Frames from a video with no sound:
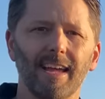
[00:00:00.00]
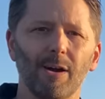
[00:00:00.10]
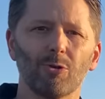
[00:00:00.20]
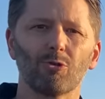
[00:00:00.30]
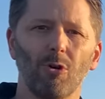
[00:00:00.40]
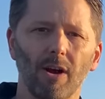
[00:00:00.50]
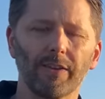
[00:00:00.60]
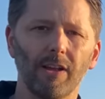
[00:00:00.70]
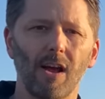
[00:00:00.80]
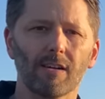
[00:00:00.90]
how strong
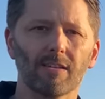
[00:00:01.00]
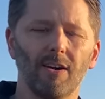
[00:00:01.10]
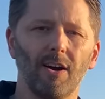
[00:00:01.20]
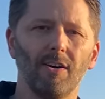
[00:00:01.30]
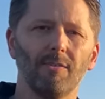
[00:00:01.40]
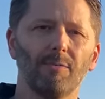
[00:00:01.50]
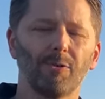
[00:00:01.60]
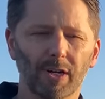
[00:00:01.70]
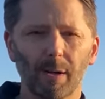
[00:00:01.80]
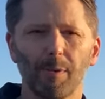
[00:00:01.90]
the locks are
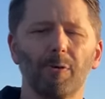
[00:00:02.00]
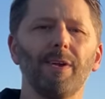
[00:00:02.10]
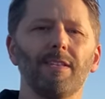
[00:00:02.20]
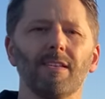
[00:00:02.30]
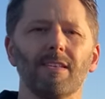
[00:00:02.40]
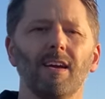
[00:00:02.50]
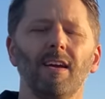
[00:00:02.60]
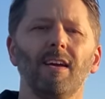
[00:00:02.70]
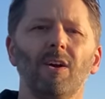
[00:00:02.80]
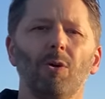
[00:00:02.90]
for a couple of reasons.
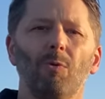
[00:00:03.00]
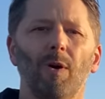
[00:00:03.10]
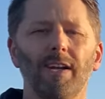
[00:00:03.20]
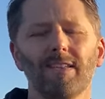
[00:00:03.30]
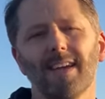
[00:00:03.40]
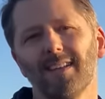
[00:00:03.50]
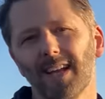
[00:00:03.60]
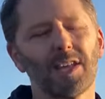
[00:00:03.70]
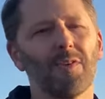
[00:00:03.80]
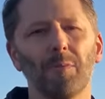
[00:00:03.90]
One is that
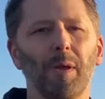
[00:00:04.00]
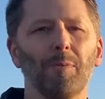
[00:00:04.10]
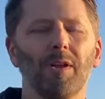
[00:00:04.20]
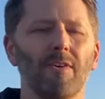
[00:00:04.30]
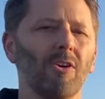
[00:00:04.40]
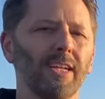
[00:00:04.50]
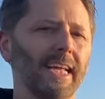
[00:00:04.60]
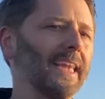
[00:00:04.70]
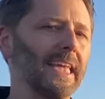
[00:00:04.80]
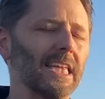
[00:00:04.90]
lots of other people have already
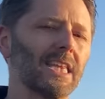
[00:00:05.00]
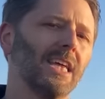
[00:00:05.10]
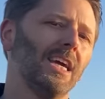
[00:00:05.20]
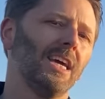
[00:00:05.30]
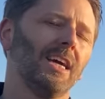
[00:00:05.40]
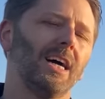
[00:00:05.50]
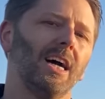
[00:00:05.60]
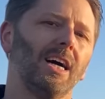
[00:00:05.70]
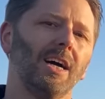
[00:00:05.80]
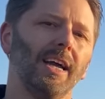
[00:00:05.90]
done this.
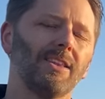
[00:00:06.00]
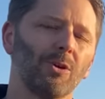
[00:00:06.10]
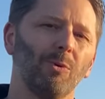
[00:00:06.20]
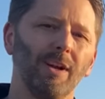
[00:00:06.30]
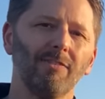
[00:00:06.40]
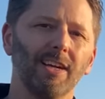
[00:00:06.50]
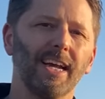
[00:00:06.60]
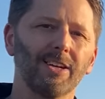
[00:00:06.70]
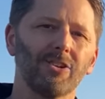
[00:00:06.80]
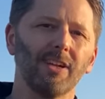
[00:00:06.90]
And so what I've done
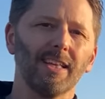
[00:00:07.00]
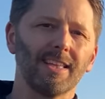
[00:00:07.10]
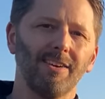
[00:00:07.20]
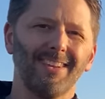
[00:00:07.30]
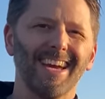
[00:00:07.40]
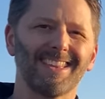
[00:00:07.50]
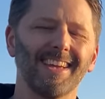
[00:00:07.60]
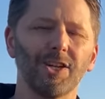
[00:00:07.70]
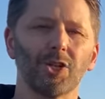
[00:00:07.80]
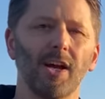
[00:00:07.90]
actually, instead of testing
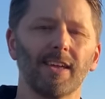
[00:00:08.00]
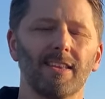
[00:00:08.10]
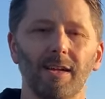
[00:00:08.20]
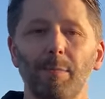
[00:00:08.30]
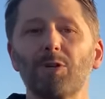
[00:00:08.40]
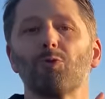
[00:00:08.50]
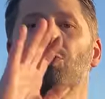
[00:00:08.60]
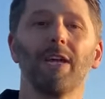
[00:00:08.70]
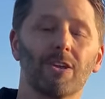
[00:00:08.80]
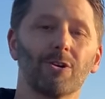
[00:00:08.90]
each lock, is done a bunch of
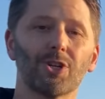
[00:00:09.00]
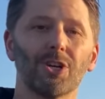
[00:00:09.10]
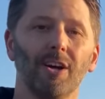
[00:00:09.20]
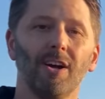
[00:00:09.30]
research